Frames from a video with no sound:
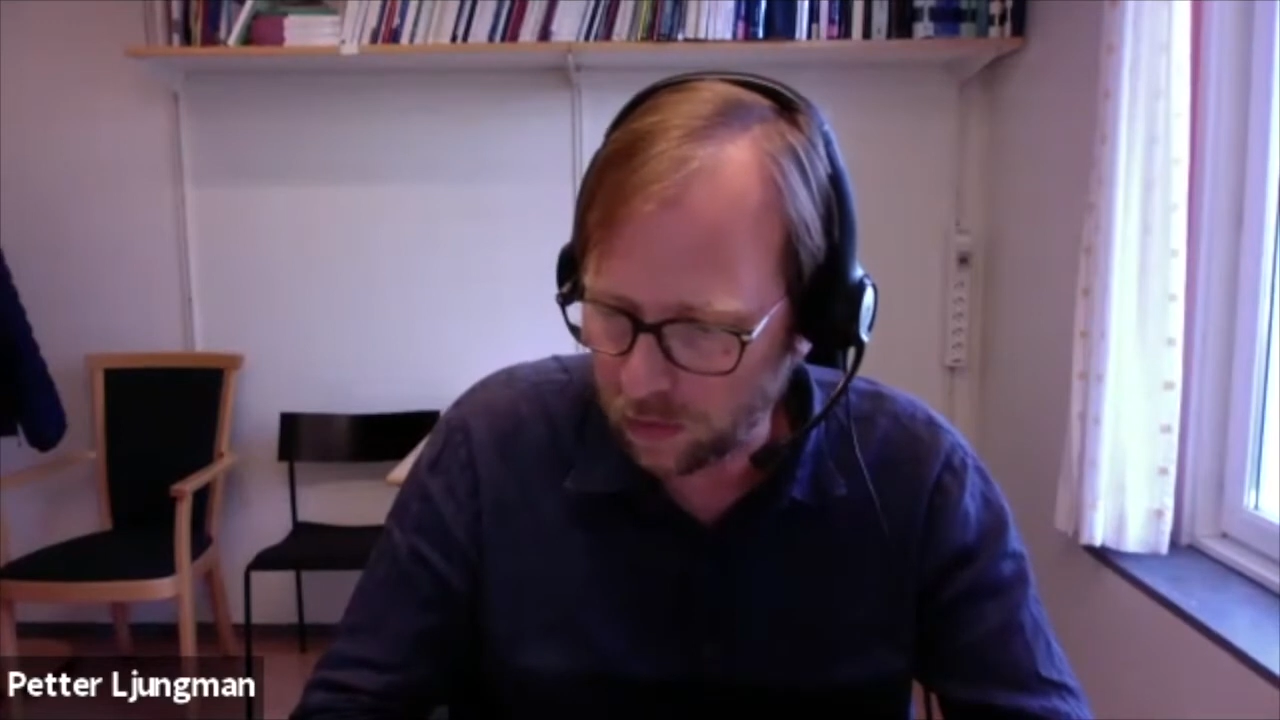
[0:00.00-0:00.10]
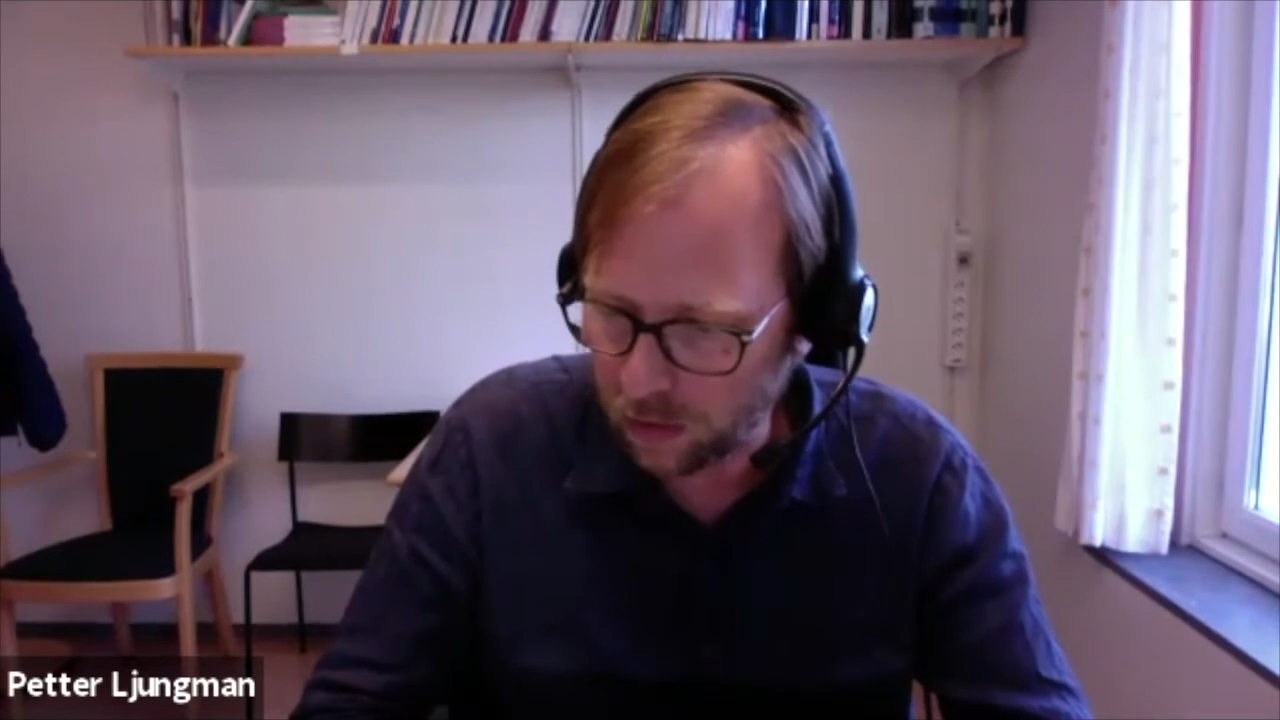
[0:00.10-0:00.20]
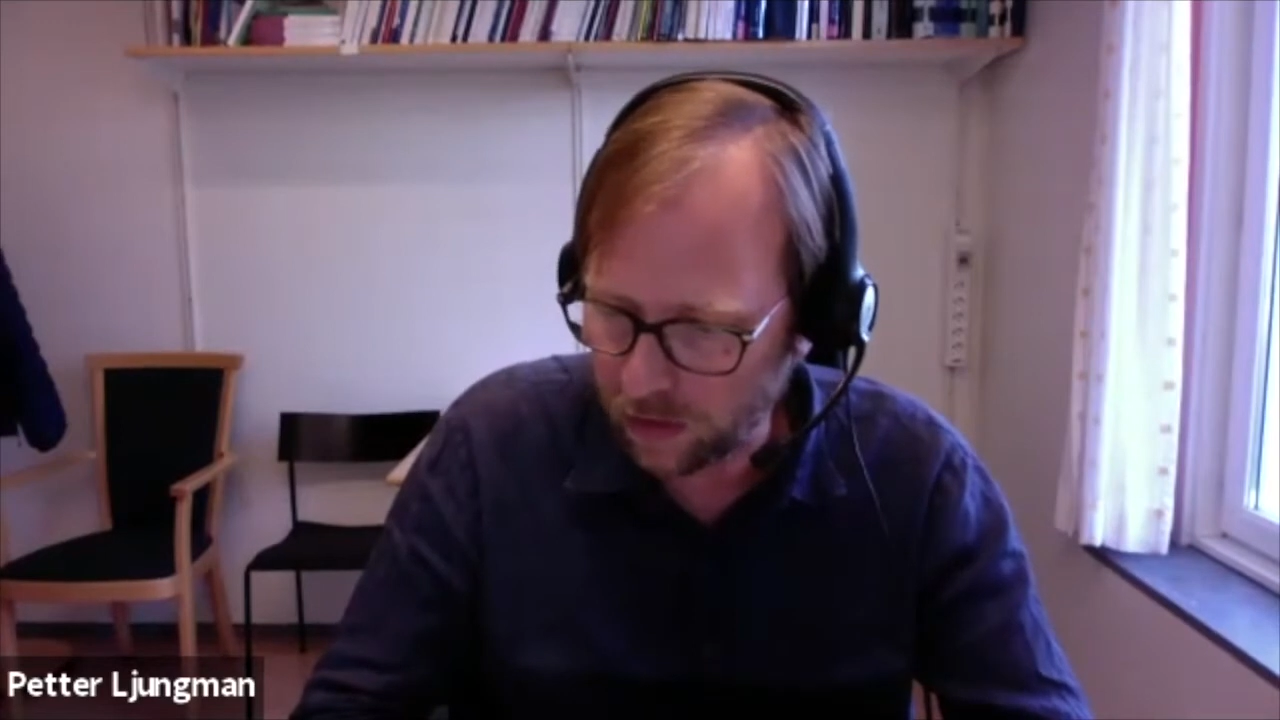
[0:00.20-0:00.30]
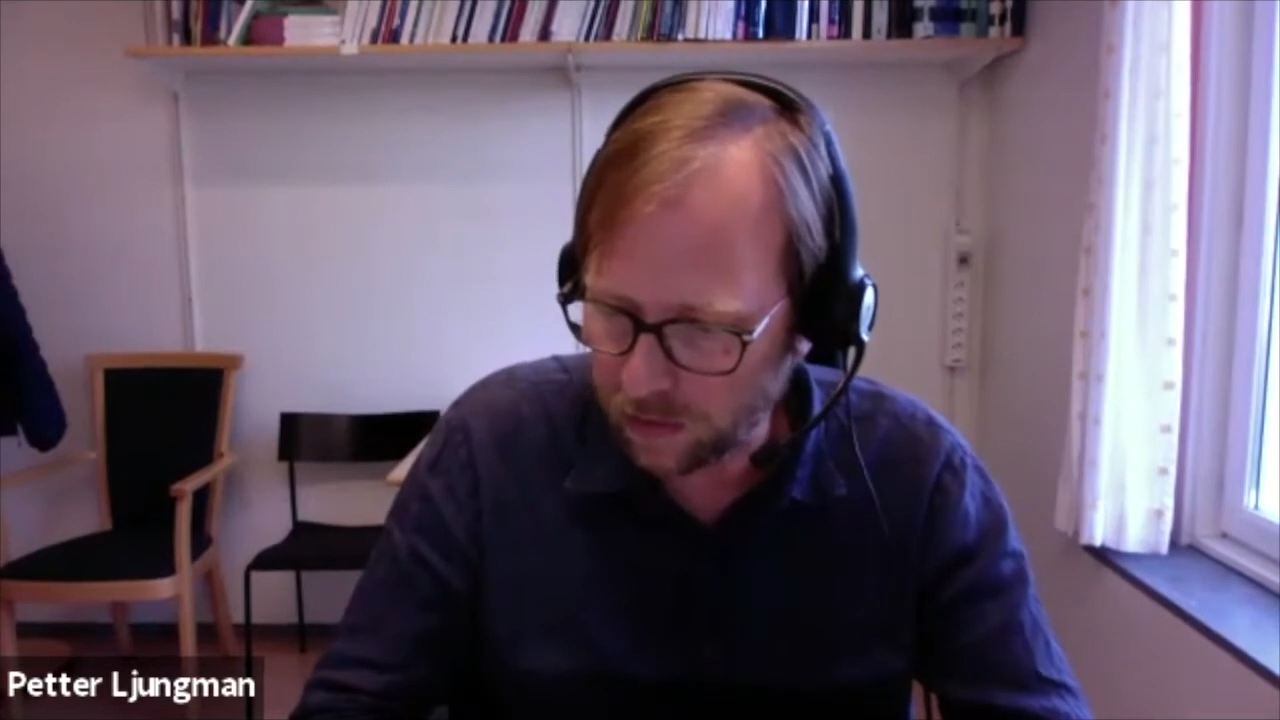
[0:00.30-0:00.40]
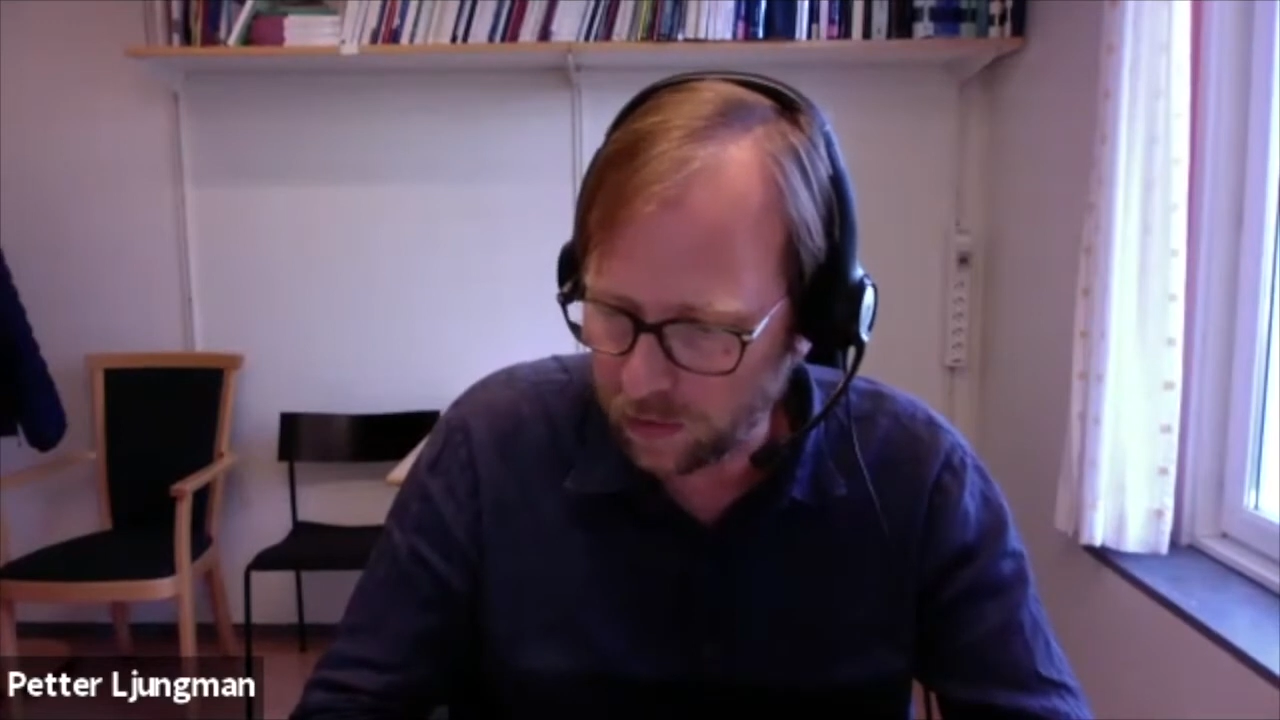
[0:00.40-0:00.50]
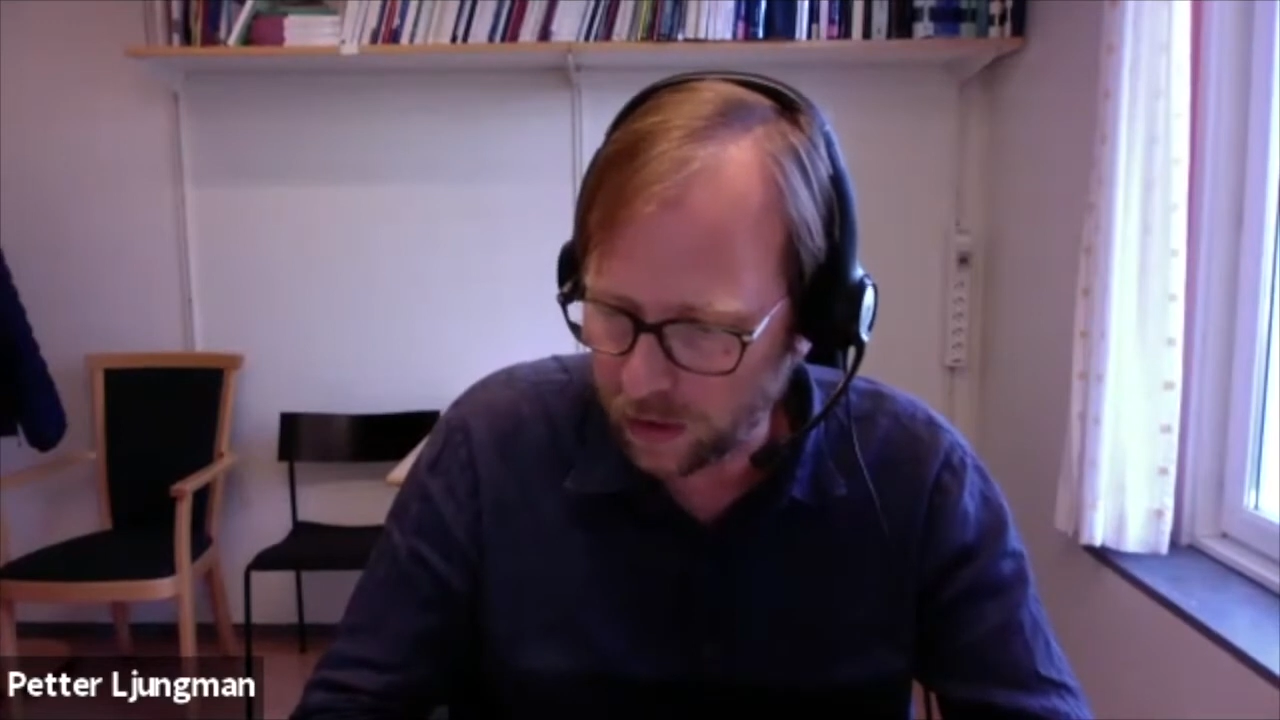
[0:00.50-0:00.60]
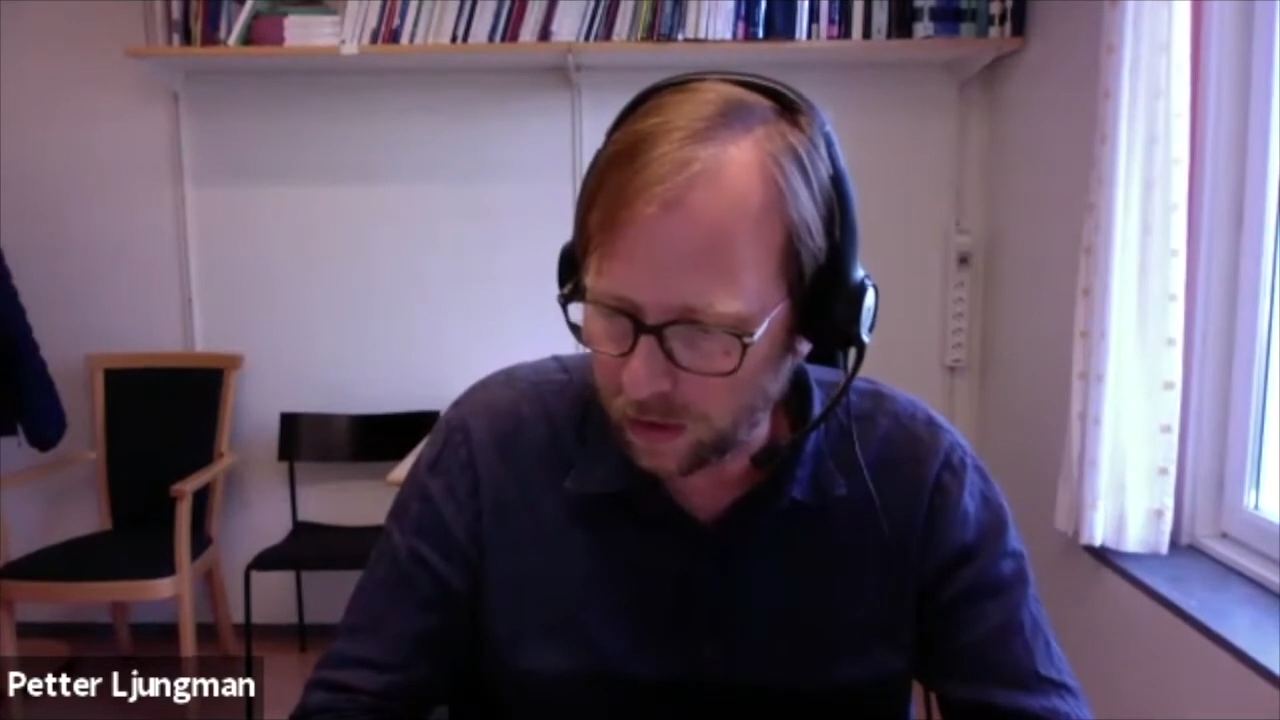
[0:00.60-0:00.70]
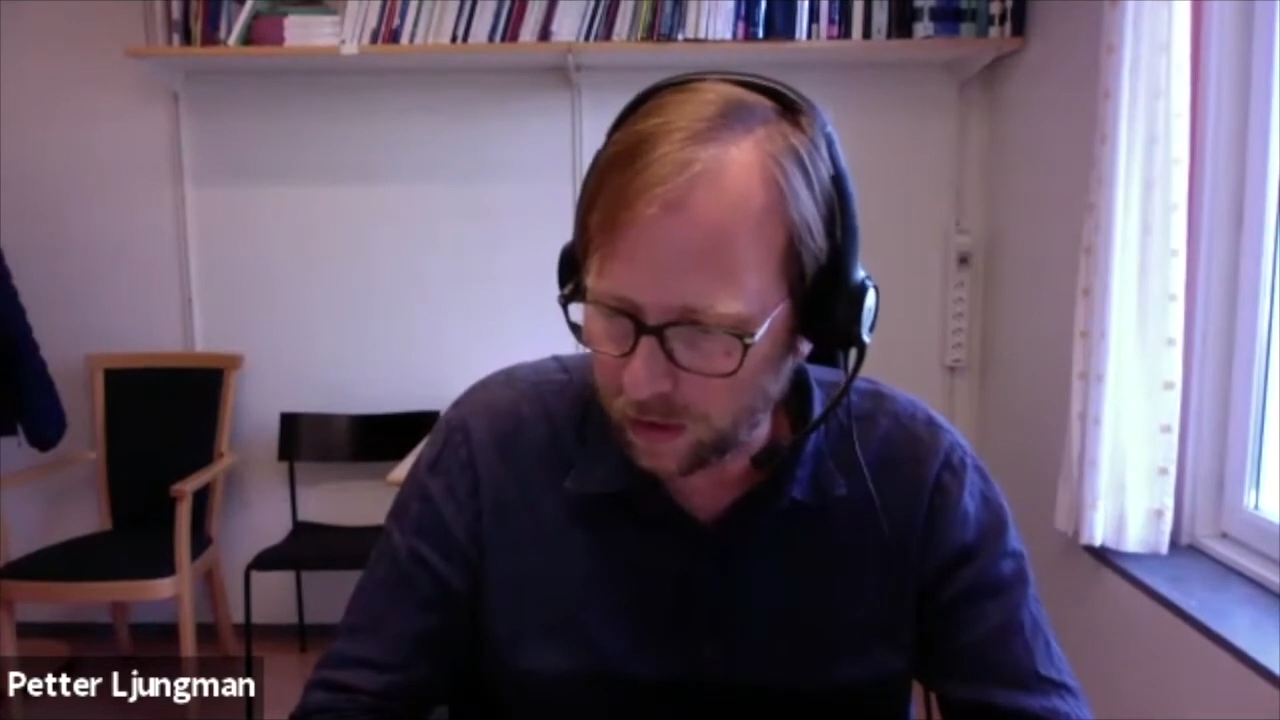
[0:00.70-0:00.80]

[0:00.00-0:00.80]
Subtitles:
things that we can